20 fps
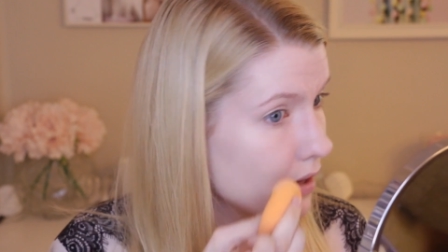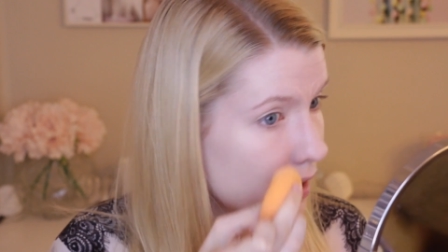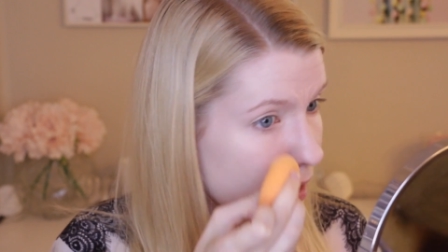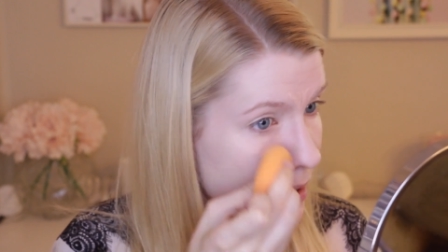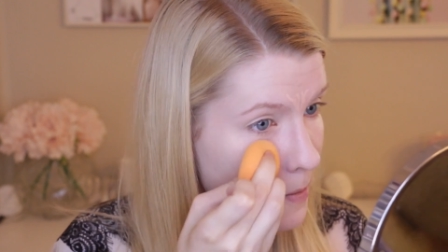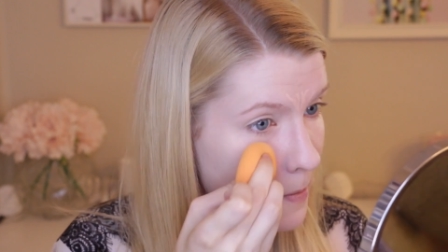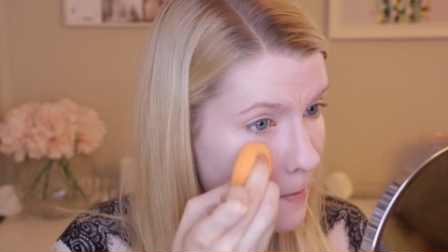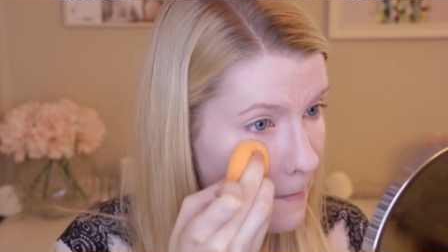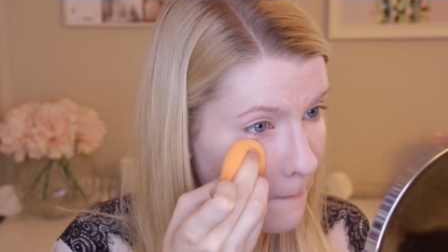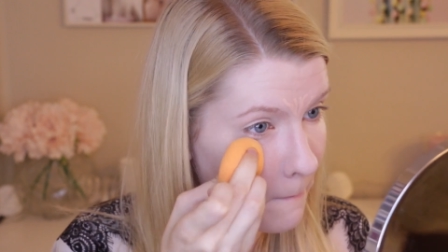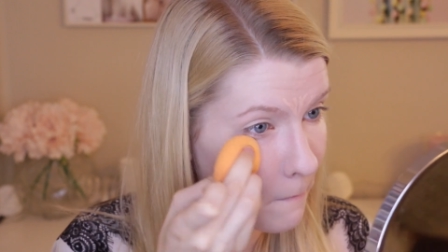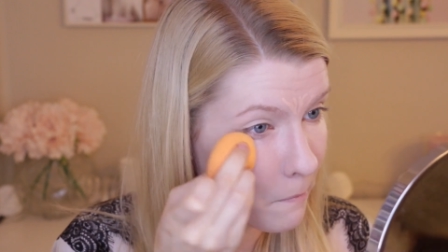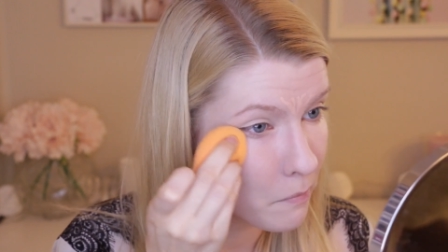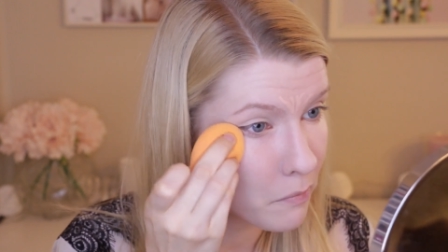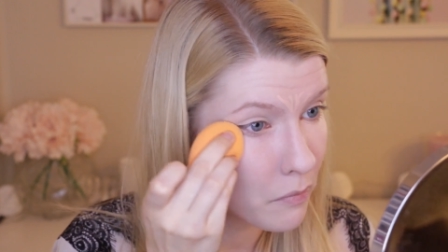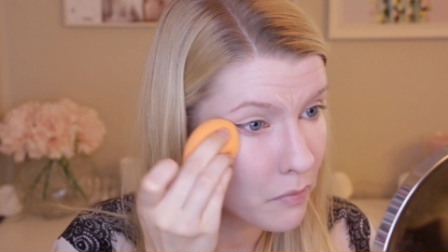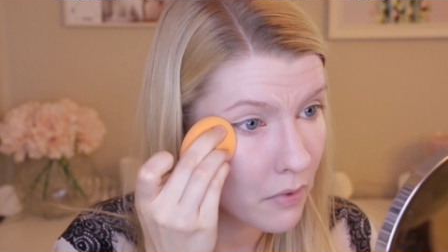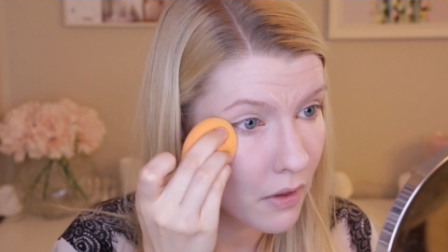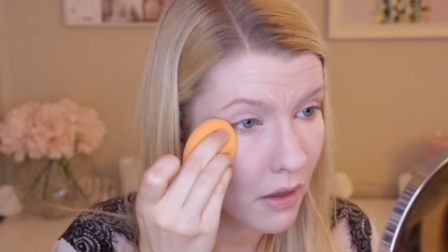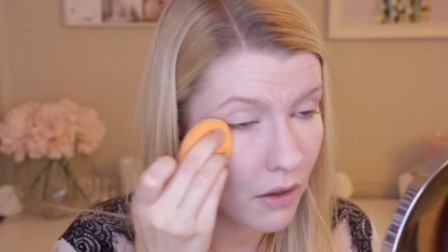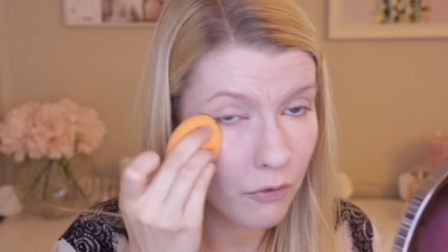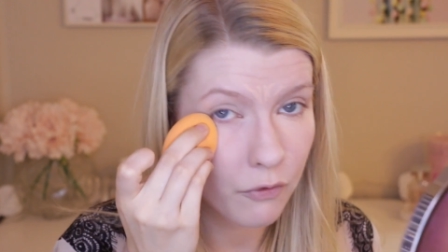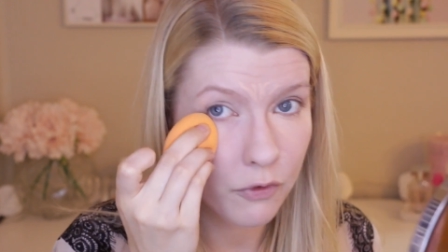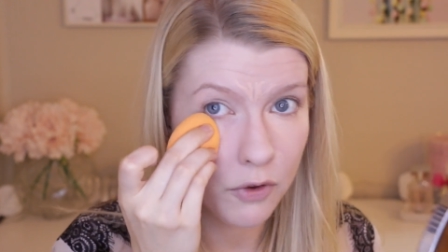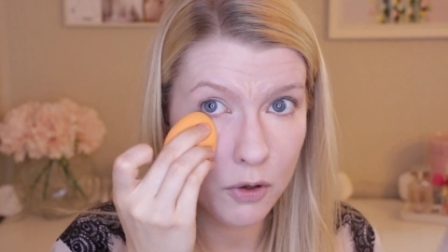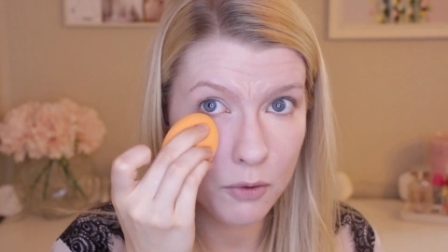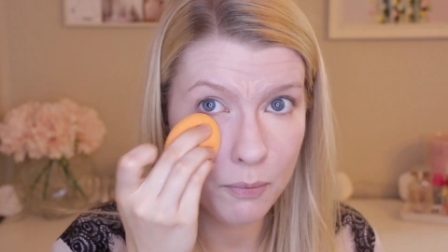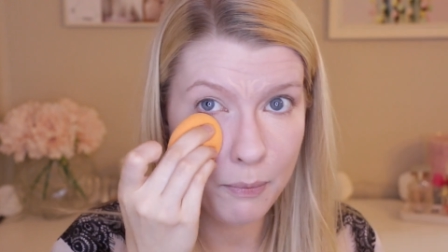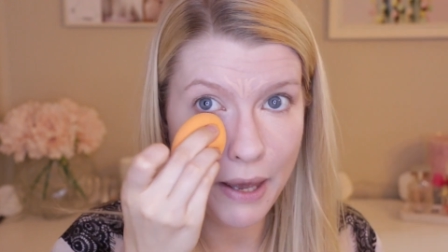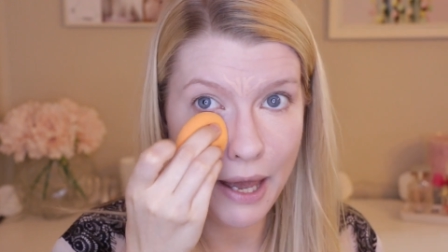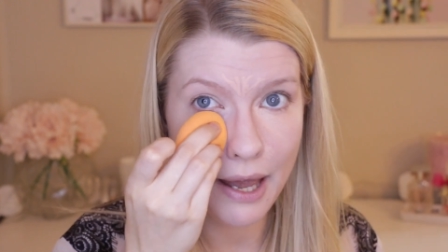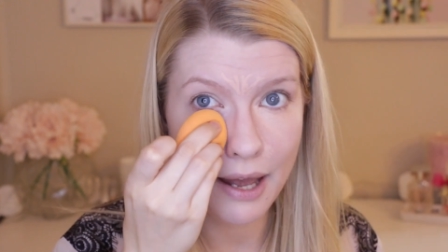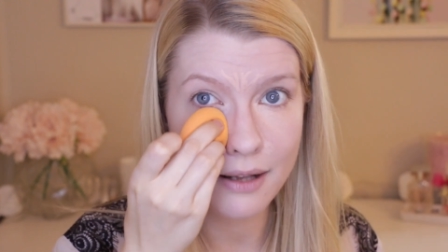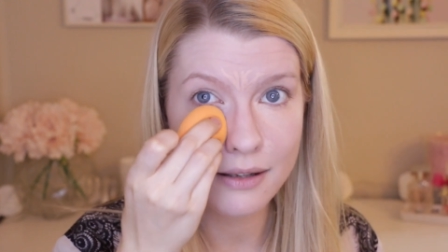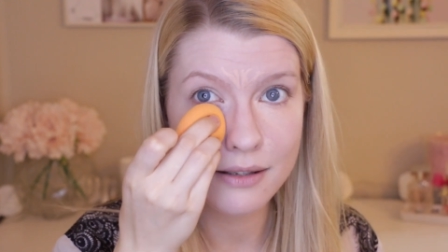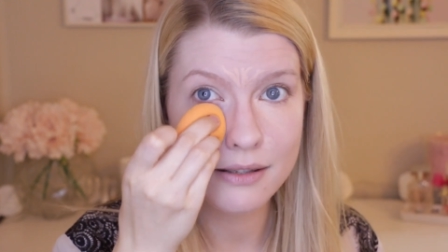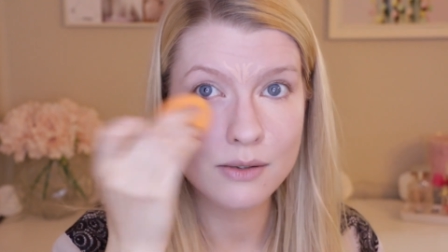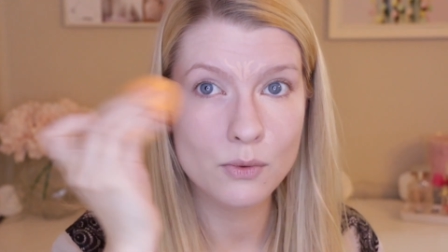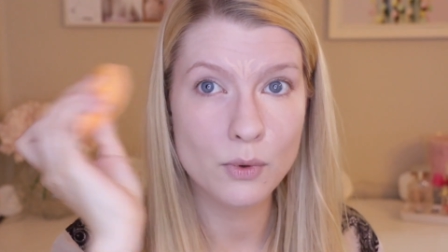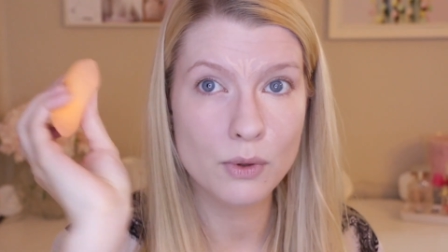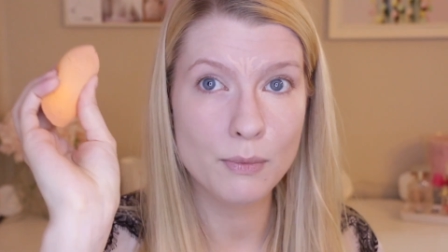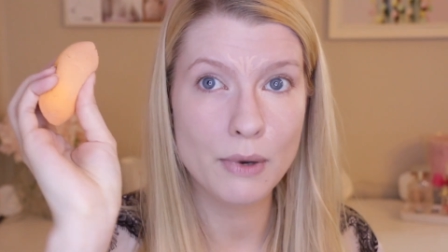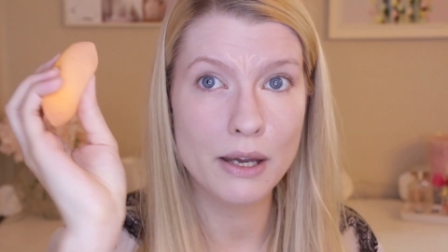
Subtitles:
Like a few pats with